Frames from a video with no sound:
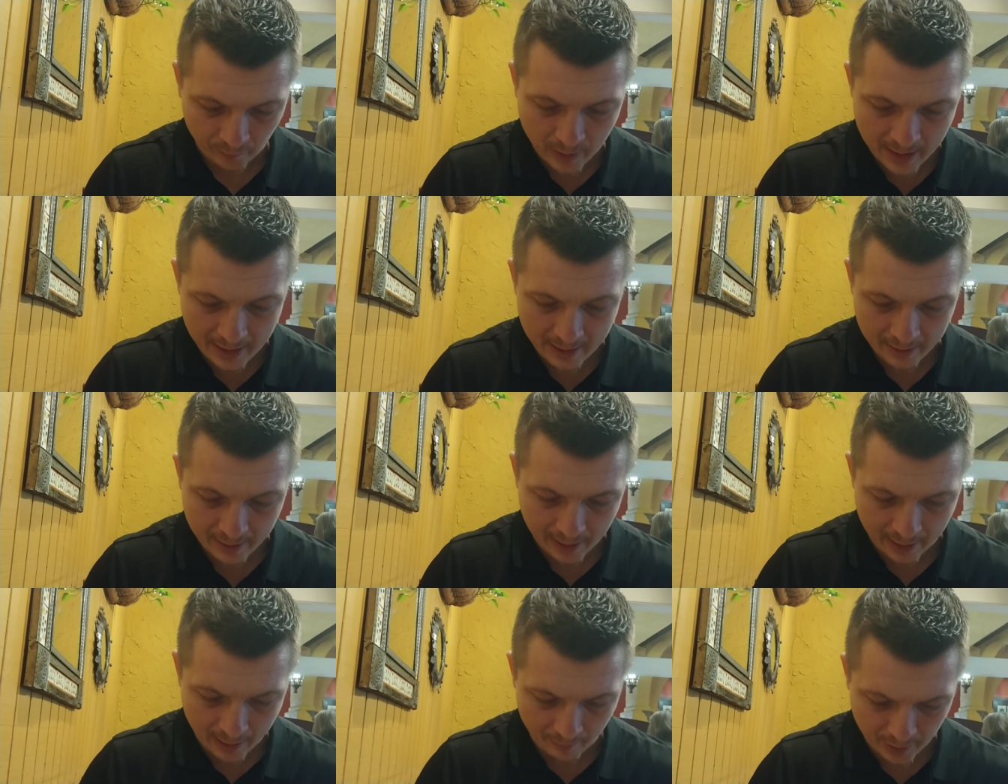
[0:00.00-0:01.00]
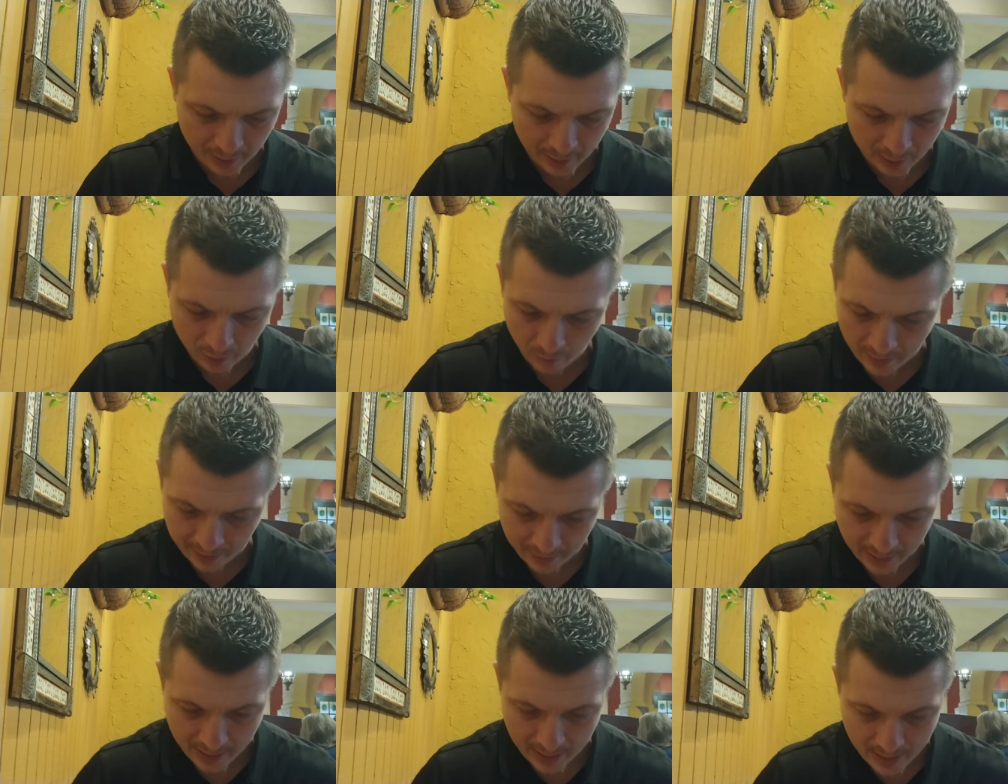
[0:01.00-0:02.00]
Right, and I'm gonna go with
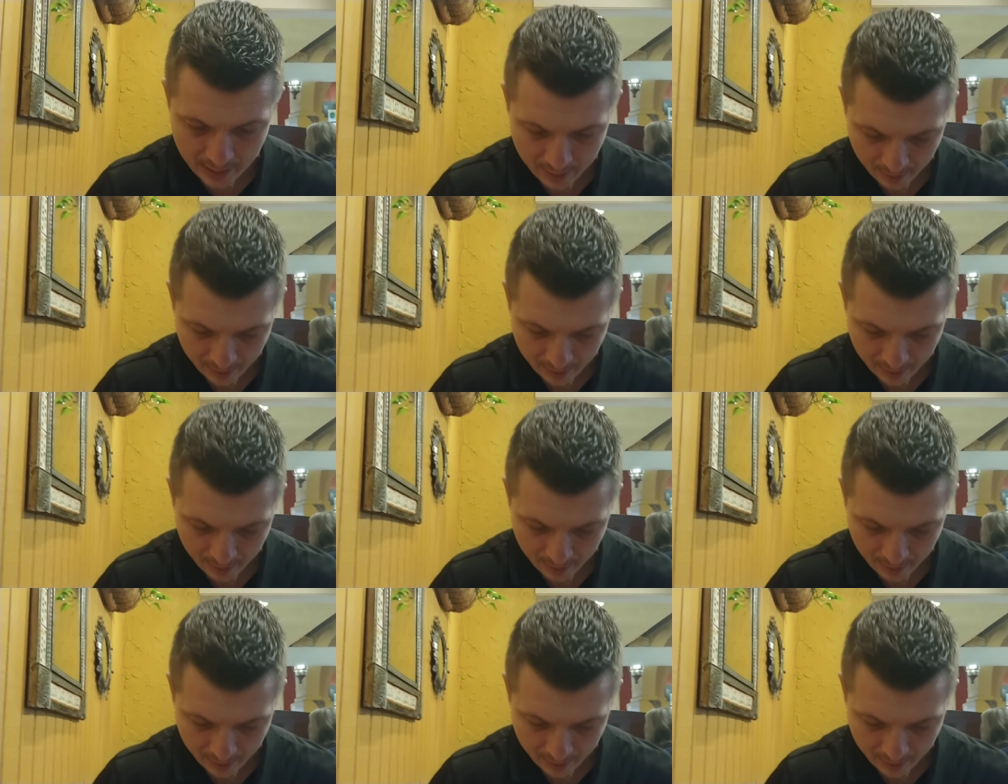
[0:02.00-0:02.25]
the.